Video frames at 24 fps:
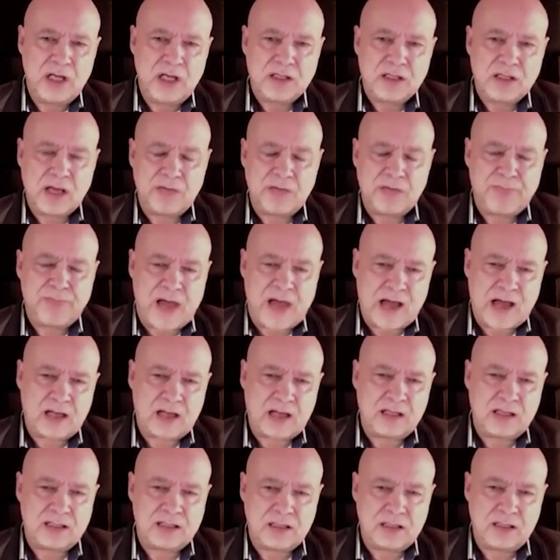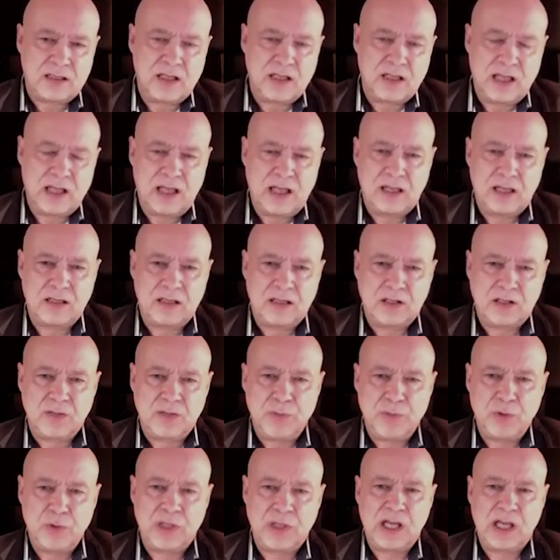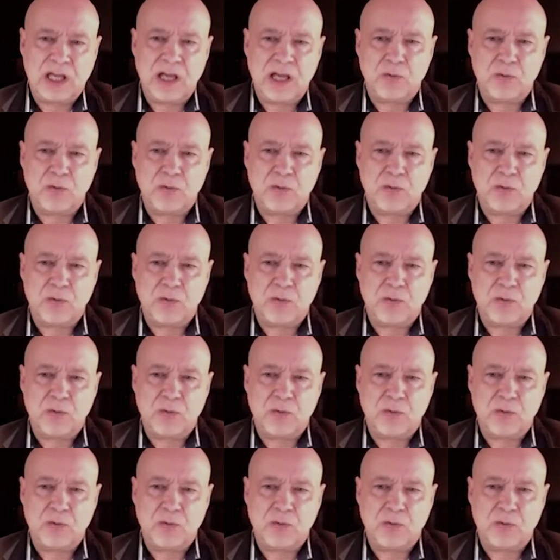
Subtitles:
unpack it and communicate